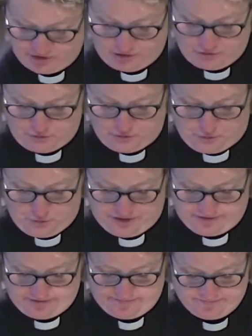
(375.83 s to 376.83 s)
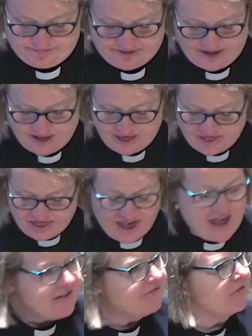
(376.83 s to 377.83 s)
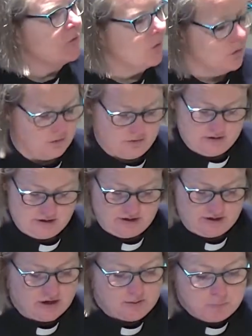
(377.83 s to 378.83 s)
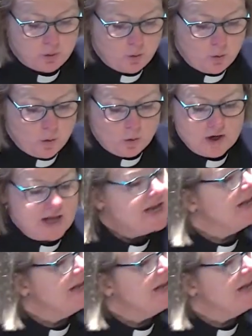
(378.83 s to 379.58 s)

to look forward. Therefore, Paul